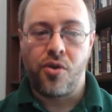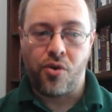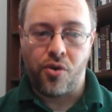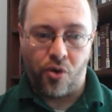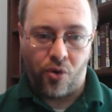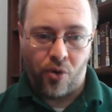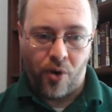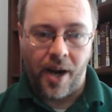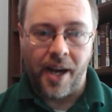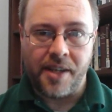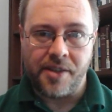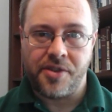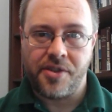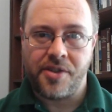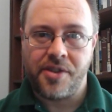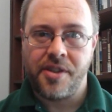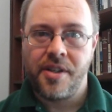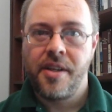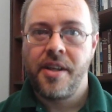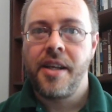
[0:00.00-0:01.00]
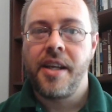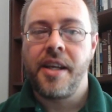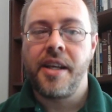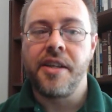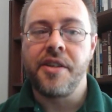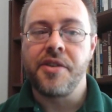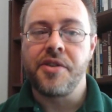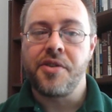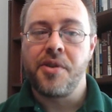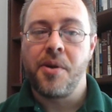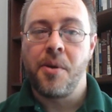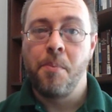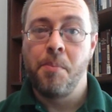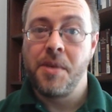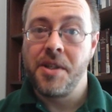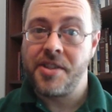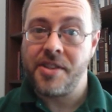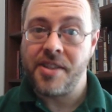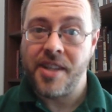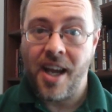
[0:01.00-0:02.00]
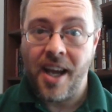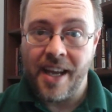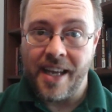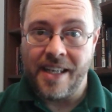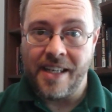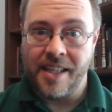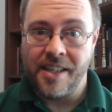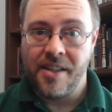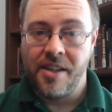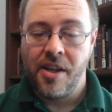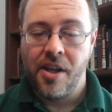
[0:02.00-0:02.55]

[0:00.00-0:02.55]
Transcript: Christ, his Messiah,